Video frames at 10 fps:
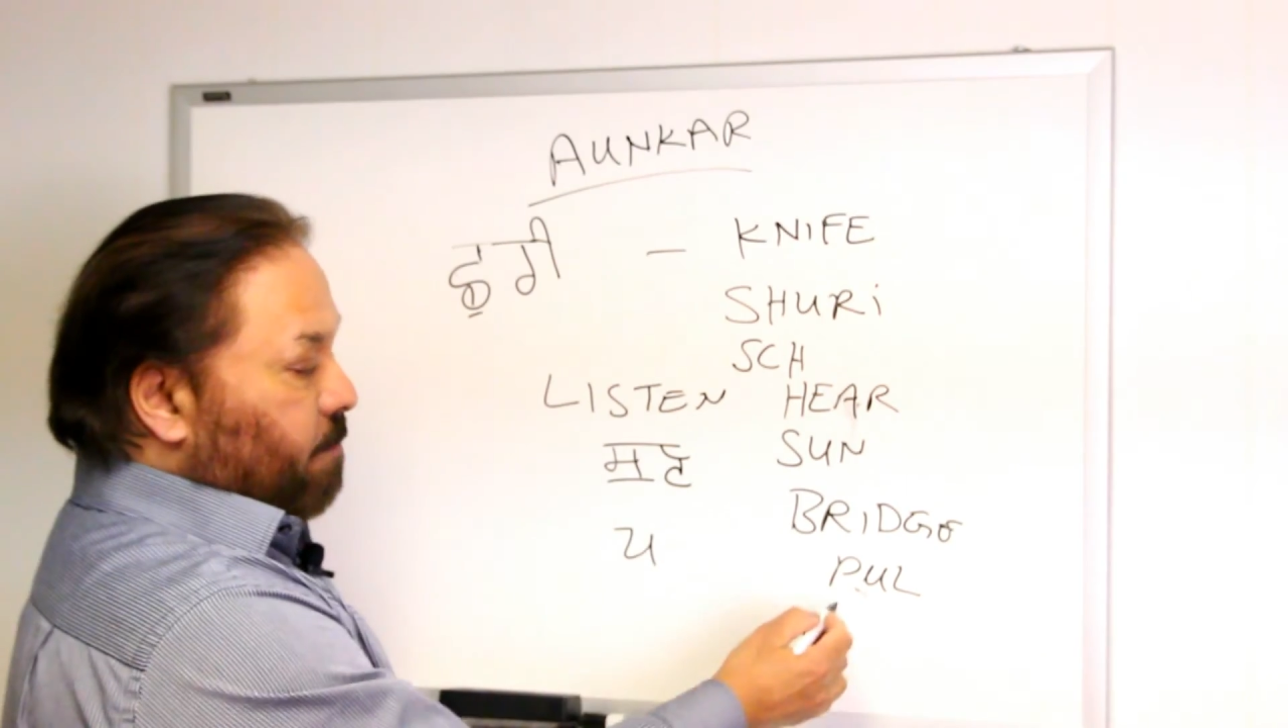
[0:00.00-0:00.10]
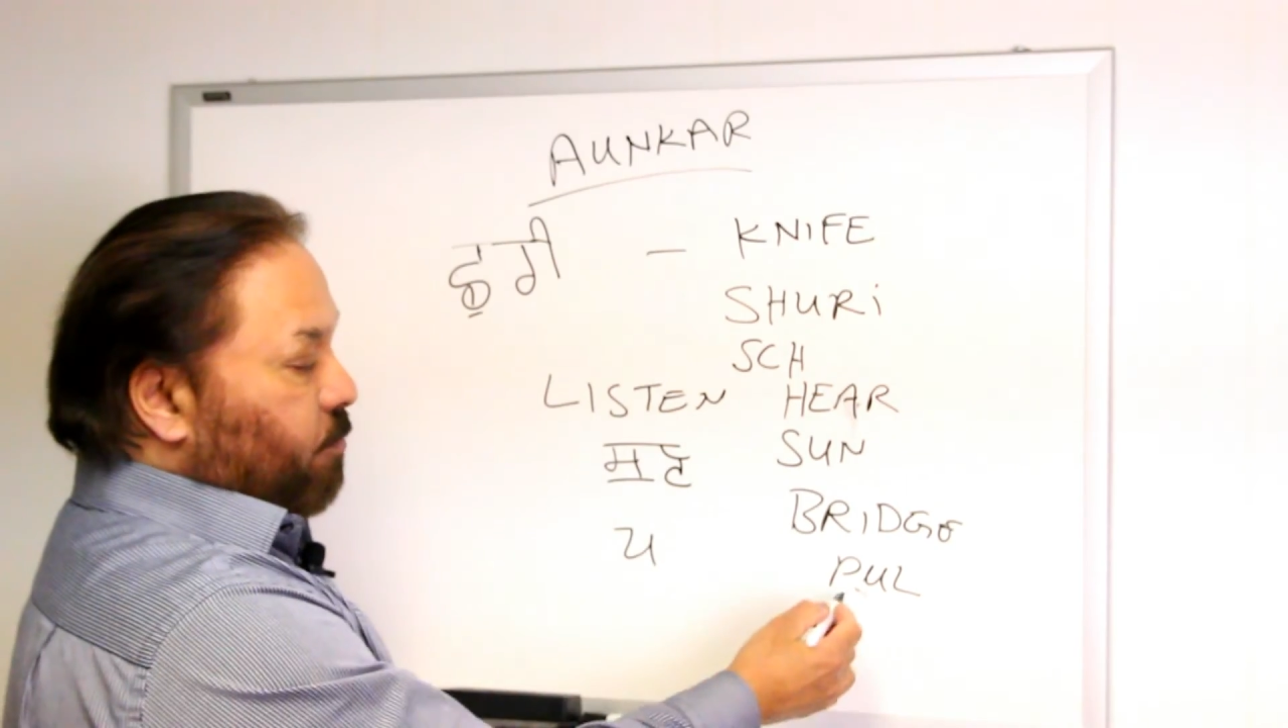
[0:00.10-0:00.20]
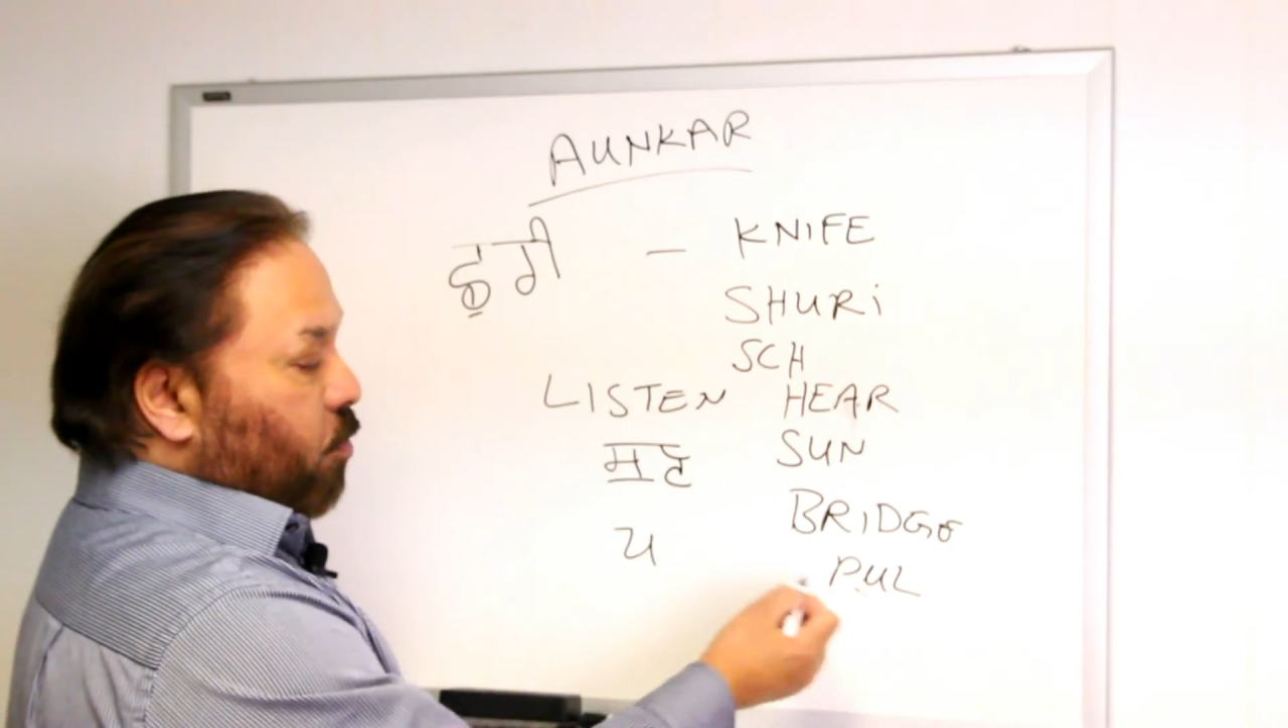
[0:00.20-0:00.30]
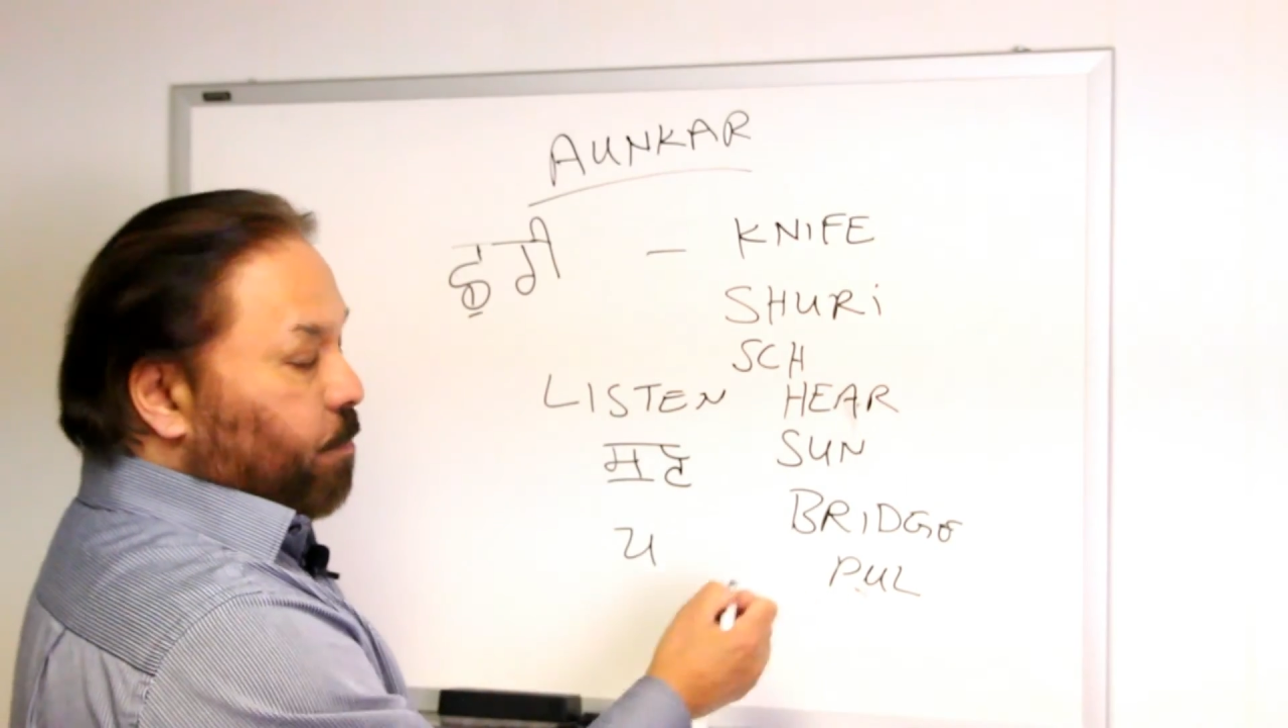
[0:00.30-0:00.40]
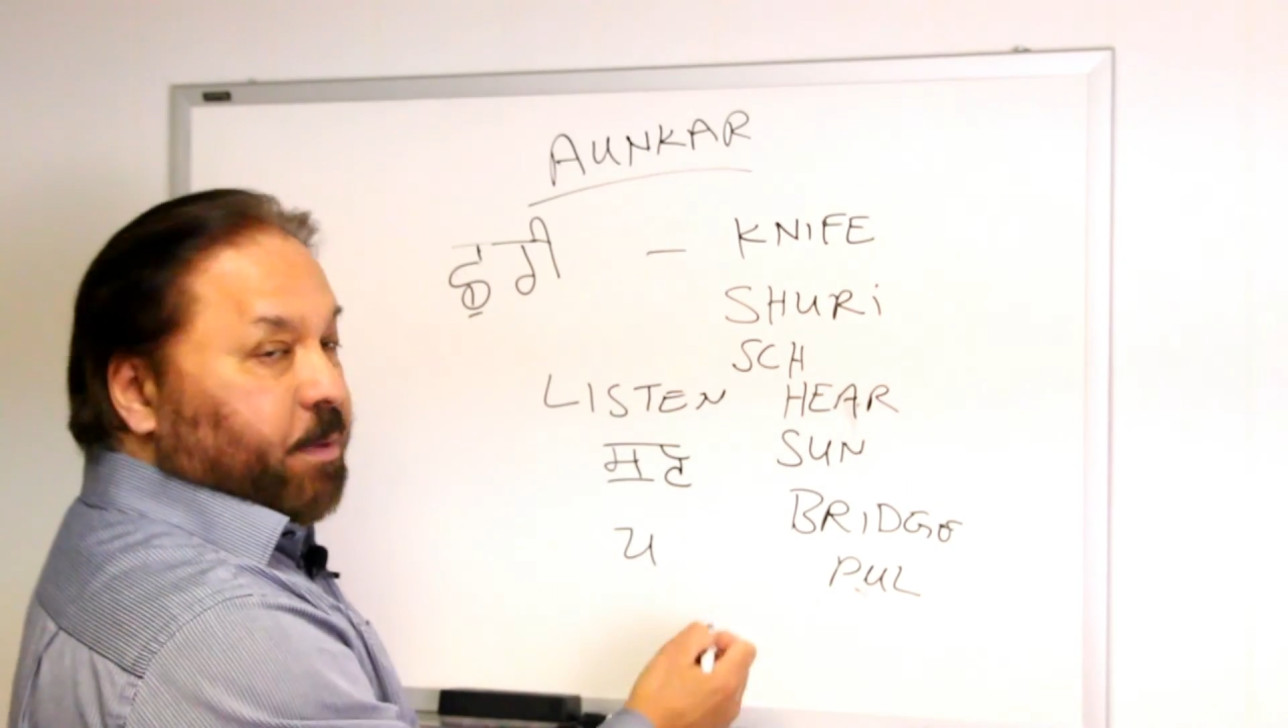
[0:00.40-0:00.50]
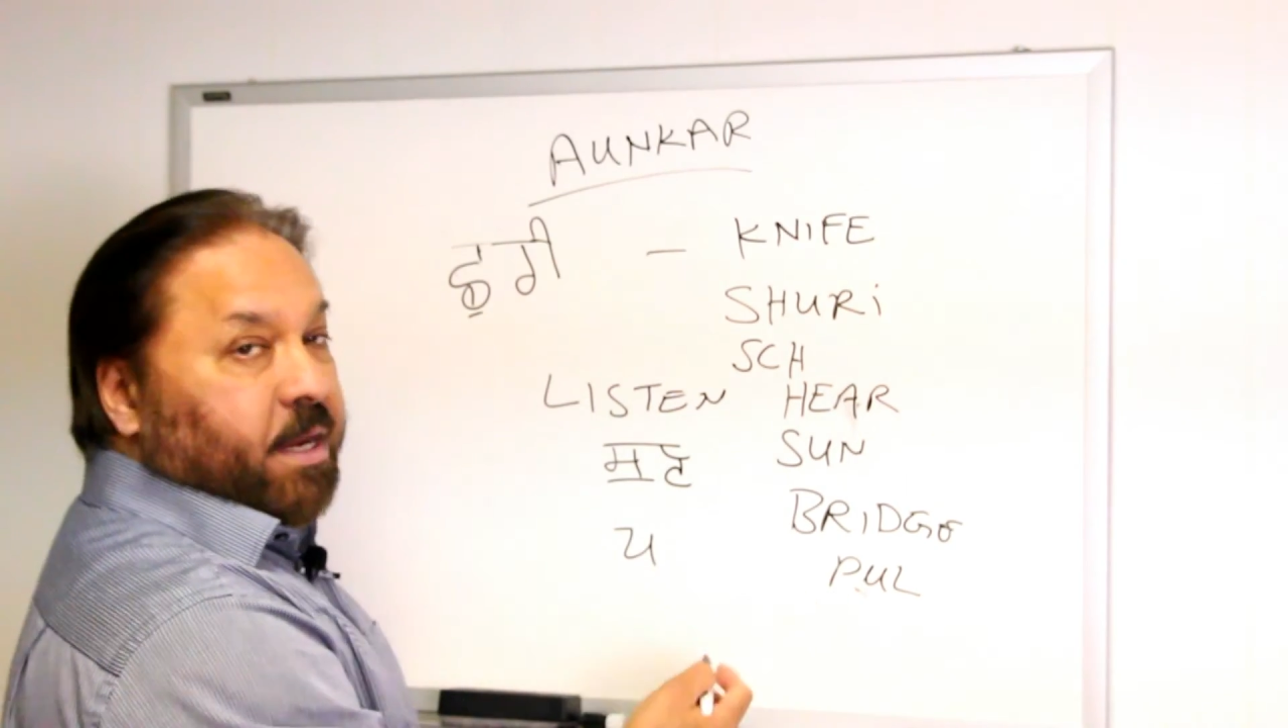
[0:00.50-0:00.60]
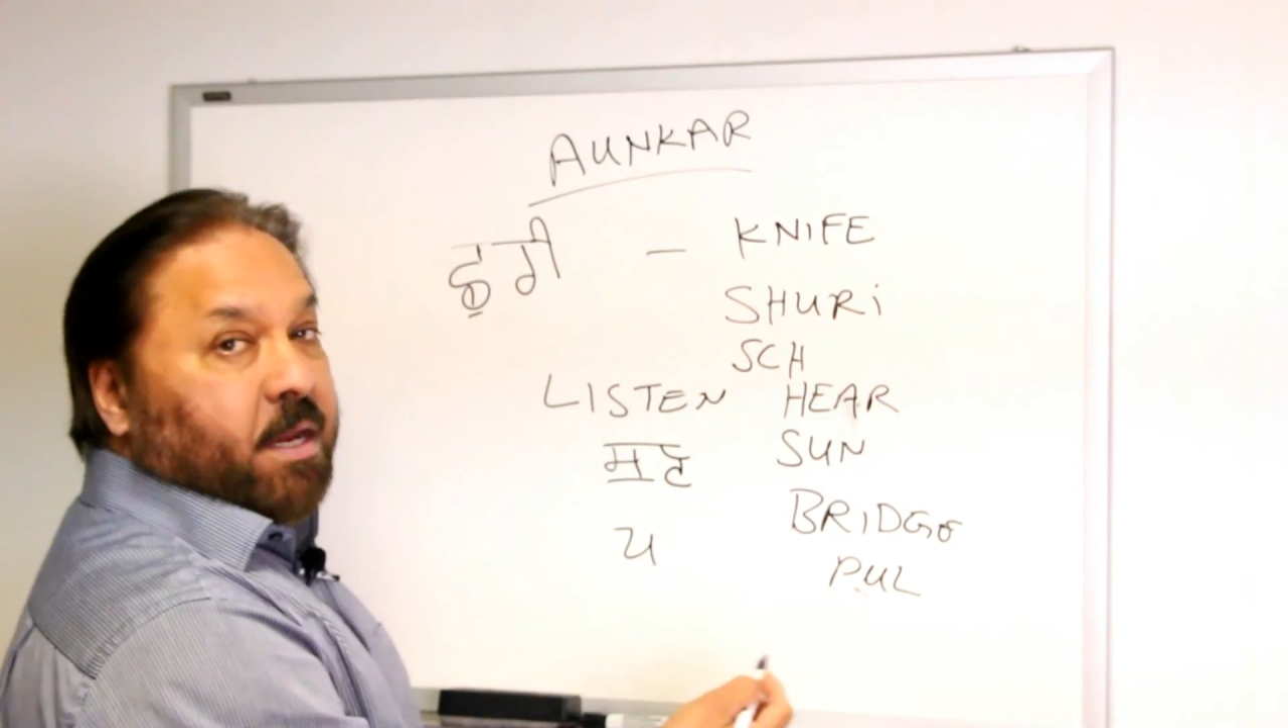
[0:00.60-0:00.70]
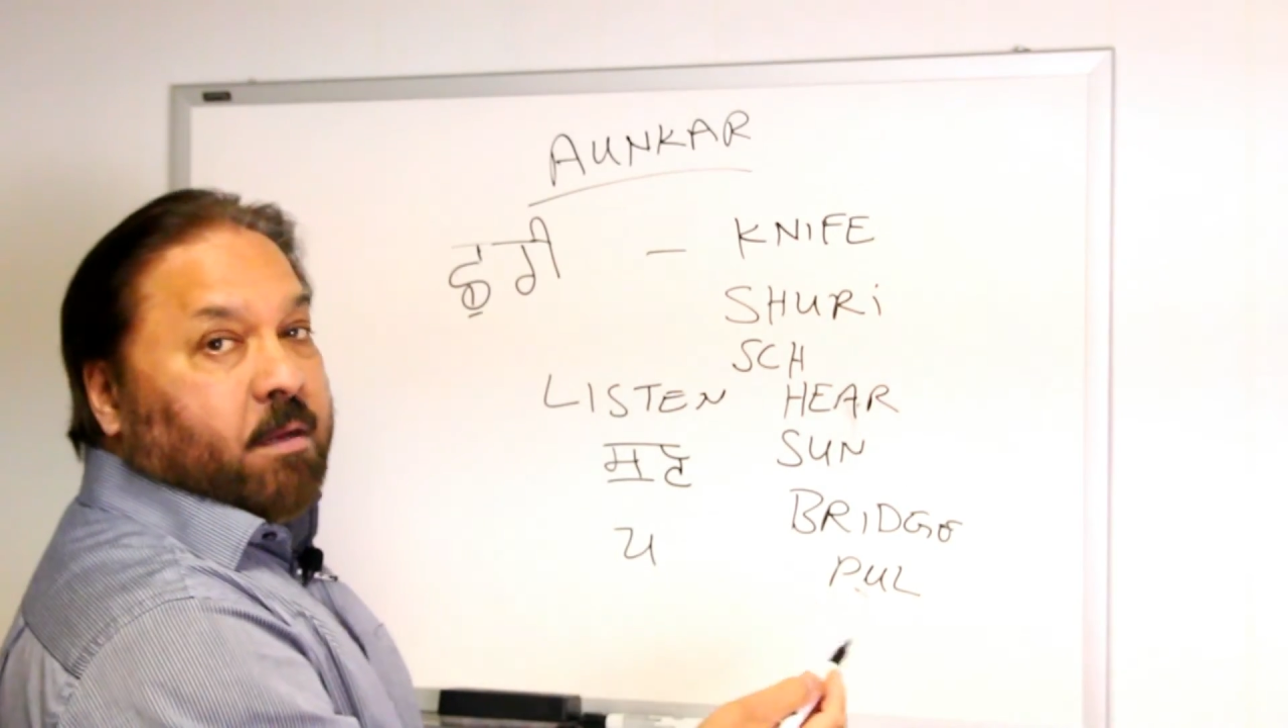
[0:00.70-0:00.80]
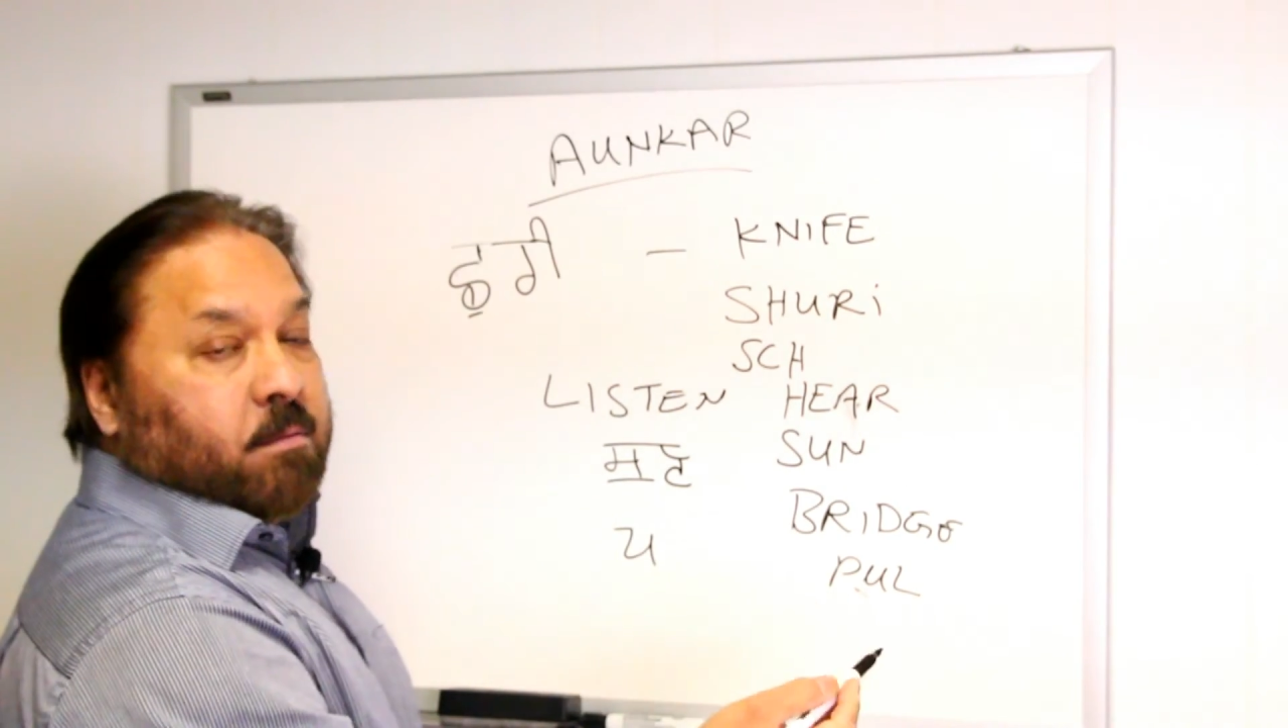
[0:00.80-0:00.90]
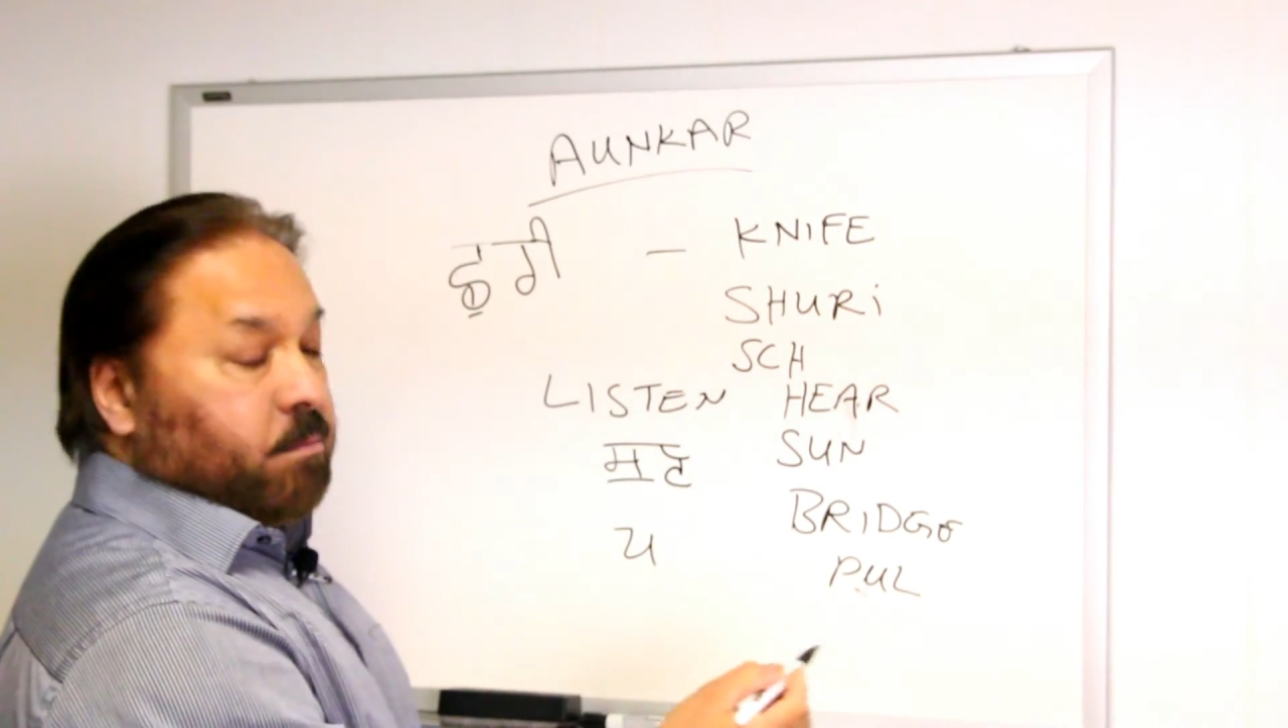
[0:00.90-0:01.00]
for P,